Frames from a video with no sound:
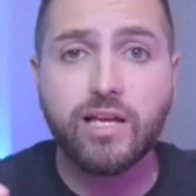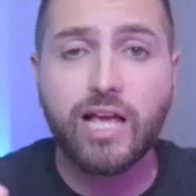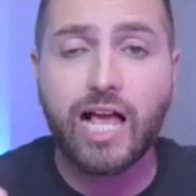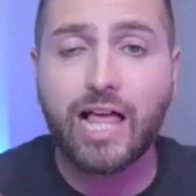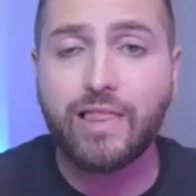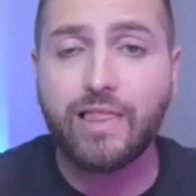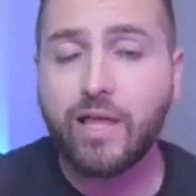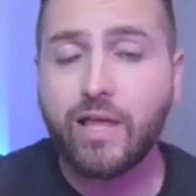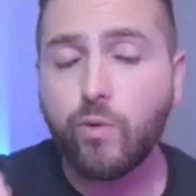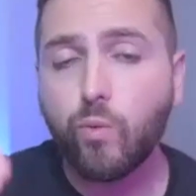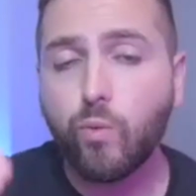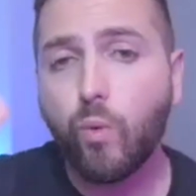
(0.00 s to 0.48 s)

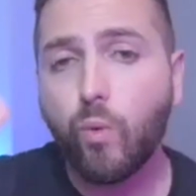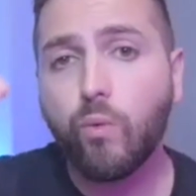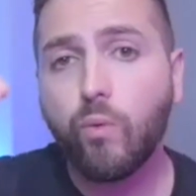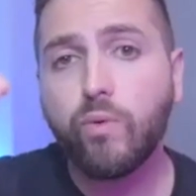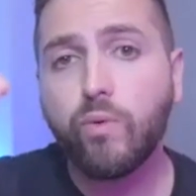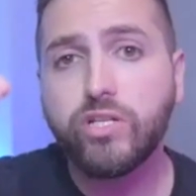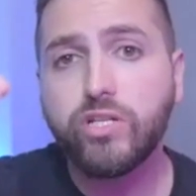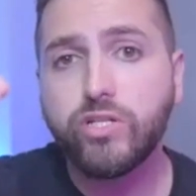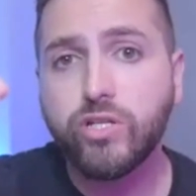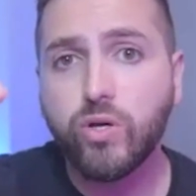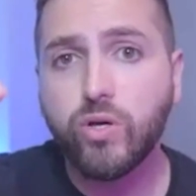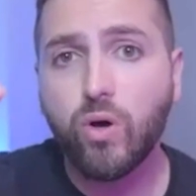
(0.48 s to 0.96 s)
And then what
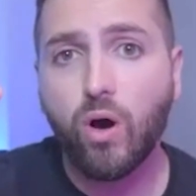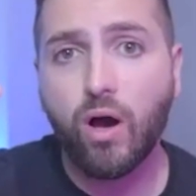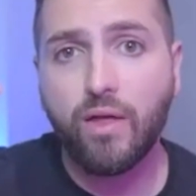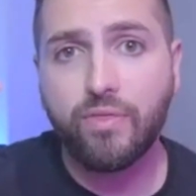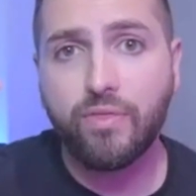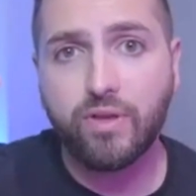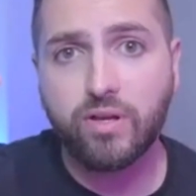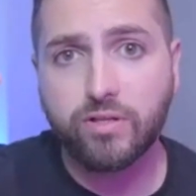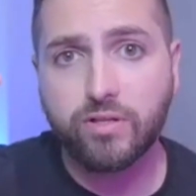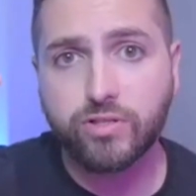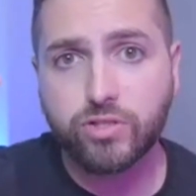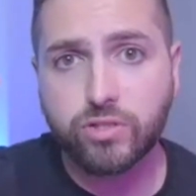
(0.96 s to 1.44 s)
we do
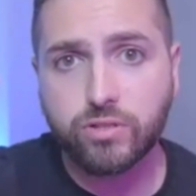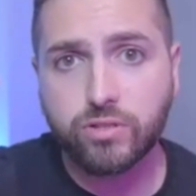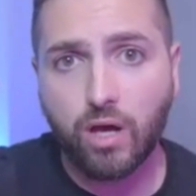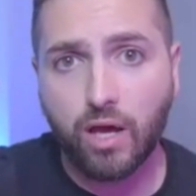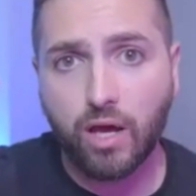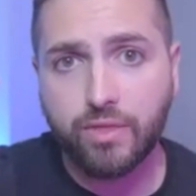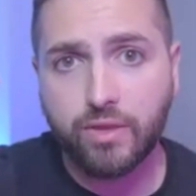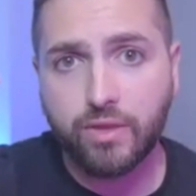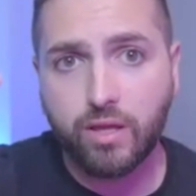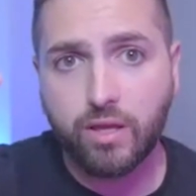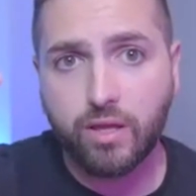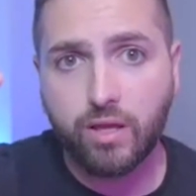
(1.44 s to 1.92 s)
on
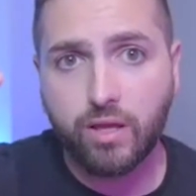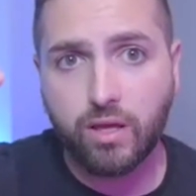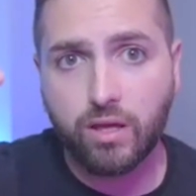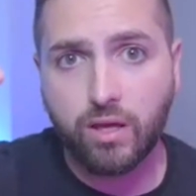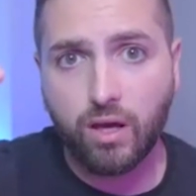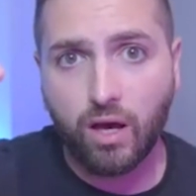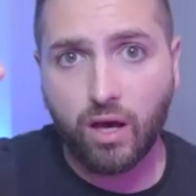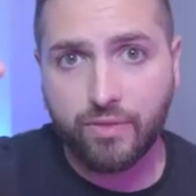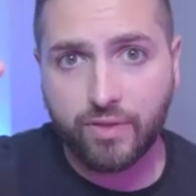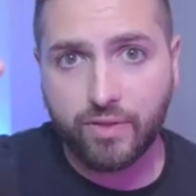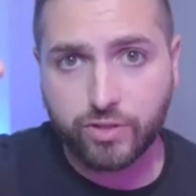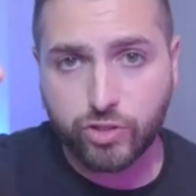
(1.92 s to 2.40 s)

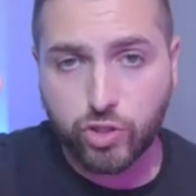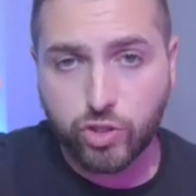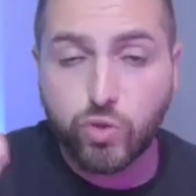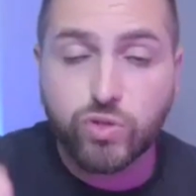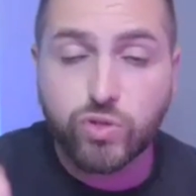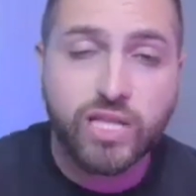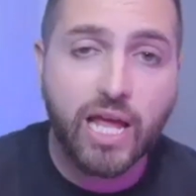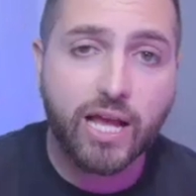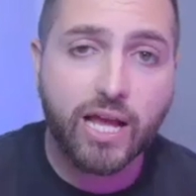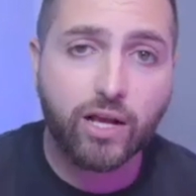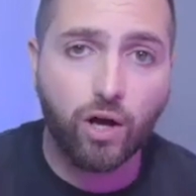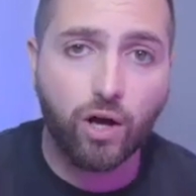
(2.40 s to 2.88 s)
the
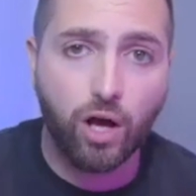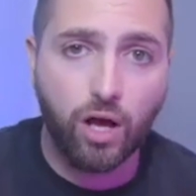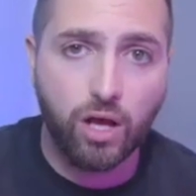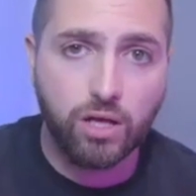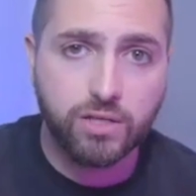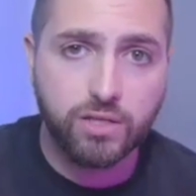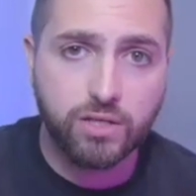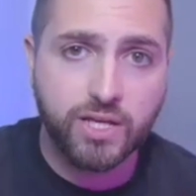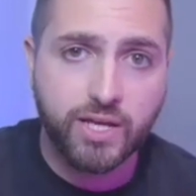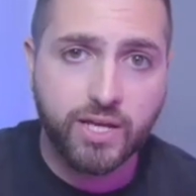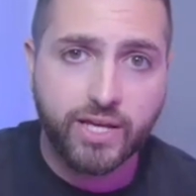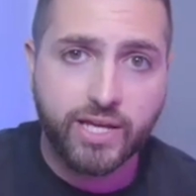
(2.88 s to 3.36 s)
Tuesday
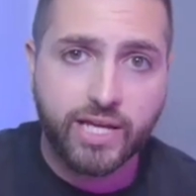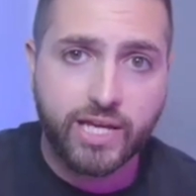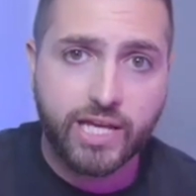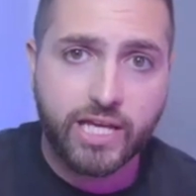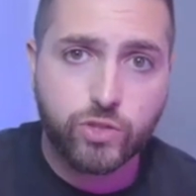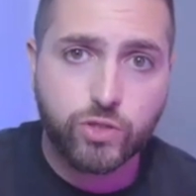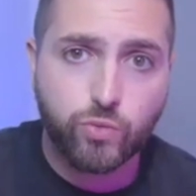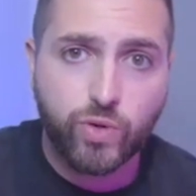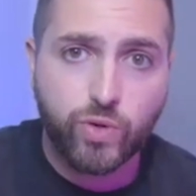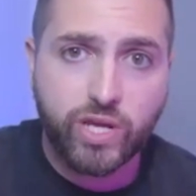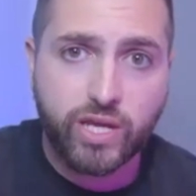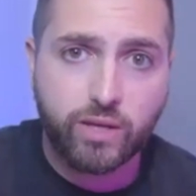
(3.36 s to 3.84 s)
calls
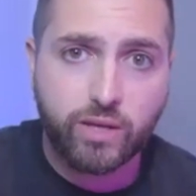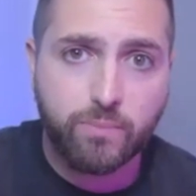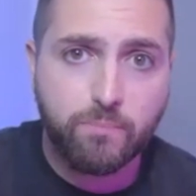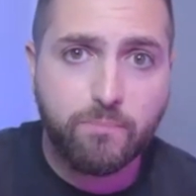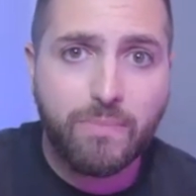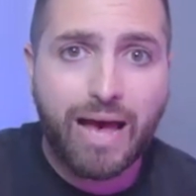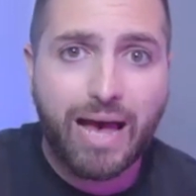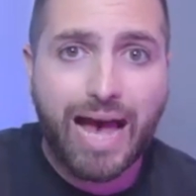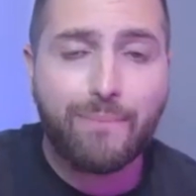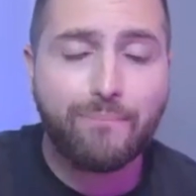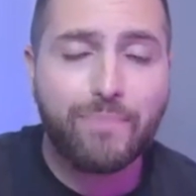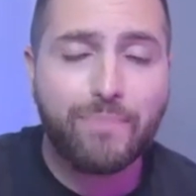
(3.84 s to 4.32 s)
is we
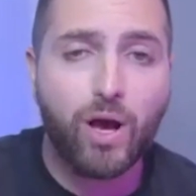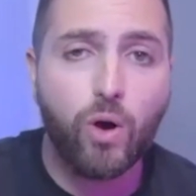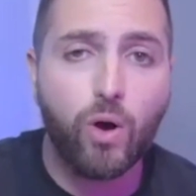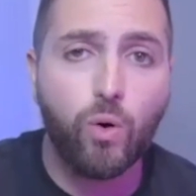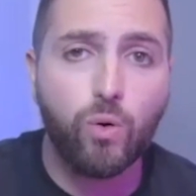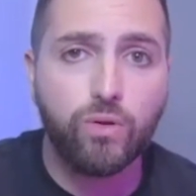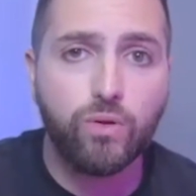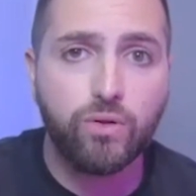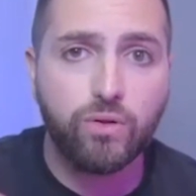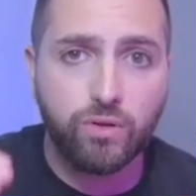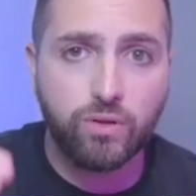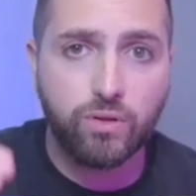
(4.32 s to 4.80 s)
map
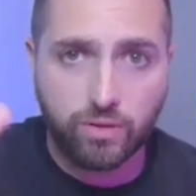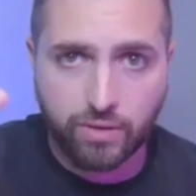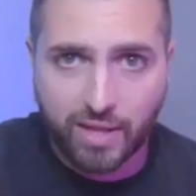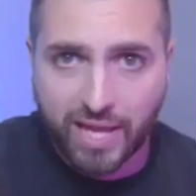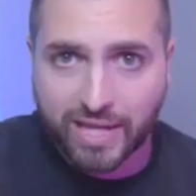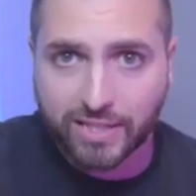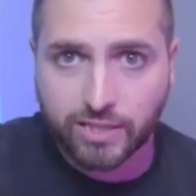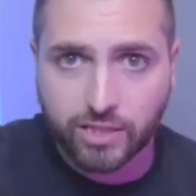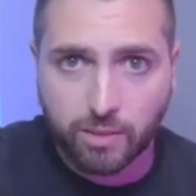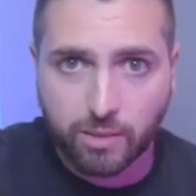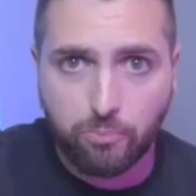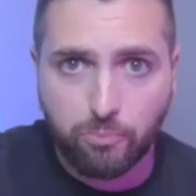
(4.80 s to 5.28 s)
out
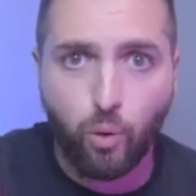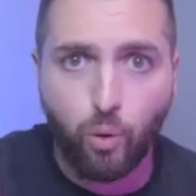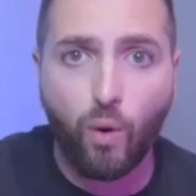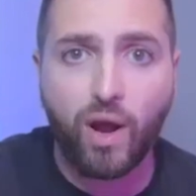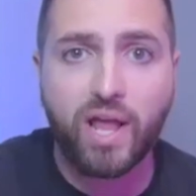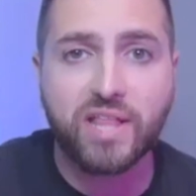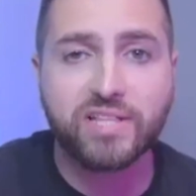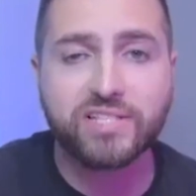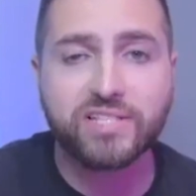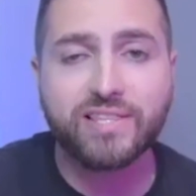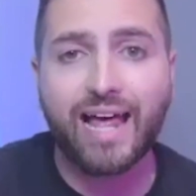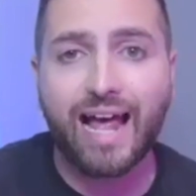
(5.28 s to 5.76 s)
like the
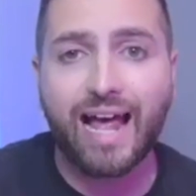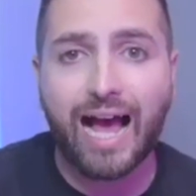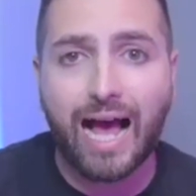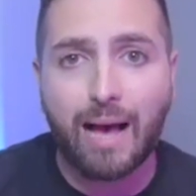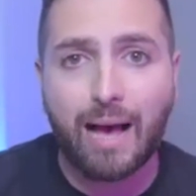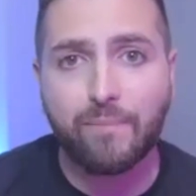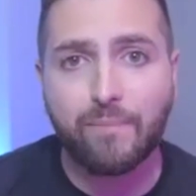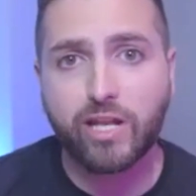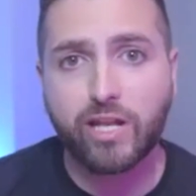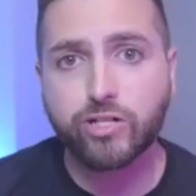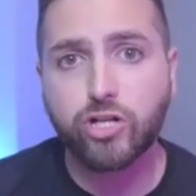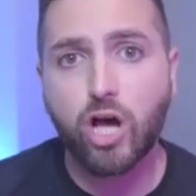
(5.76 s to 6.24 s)
points that
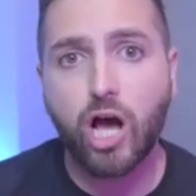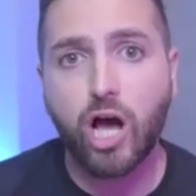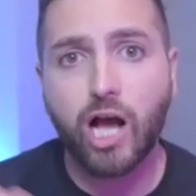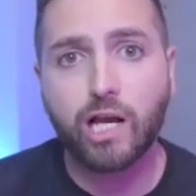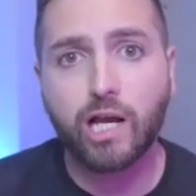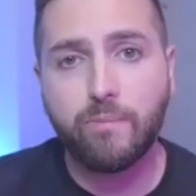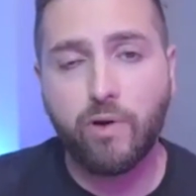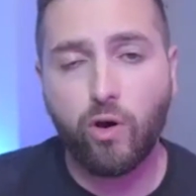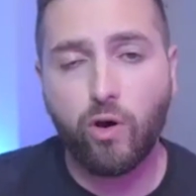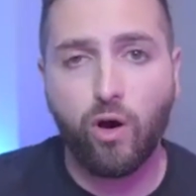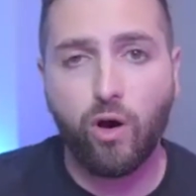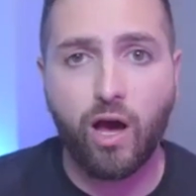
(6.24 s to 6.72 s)
I'm going to talk
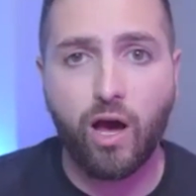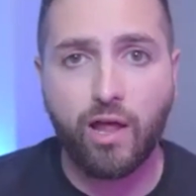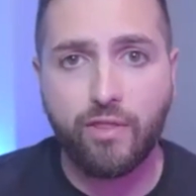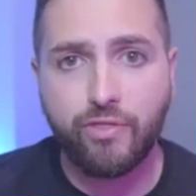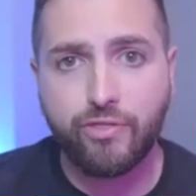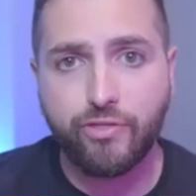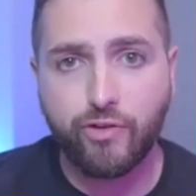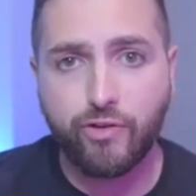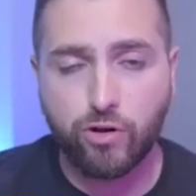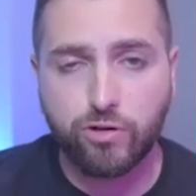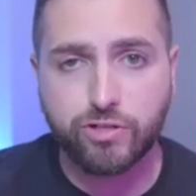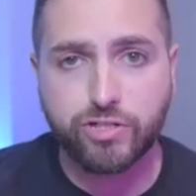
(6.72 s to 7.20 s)
about on
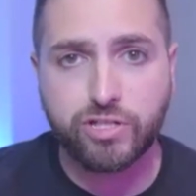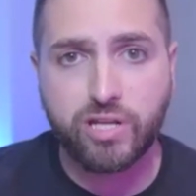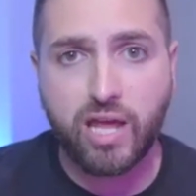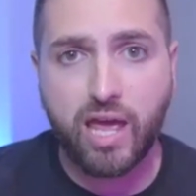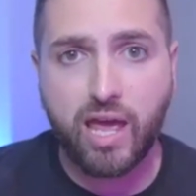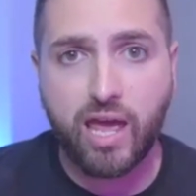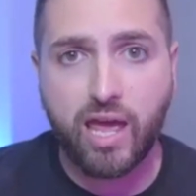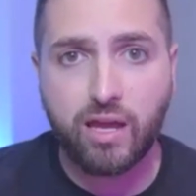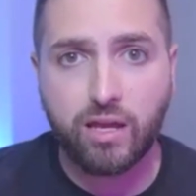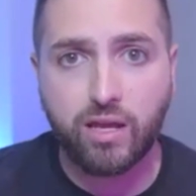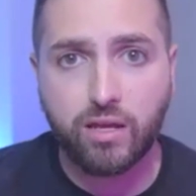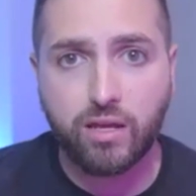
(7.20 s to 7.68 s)

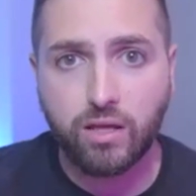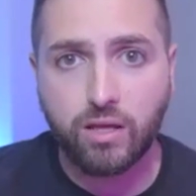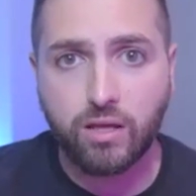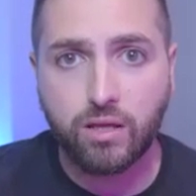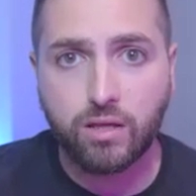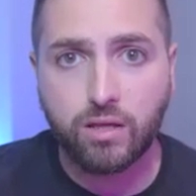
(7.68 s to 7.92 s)
Thursday,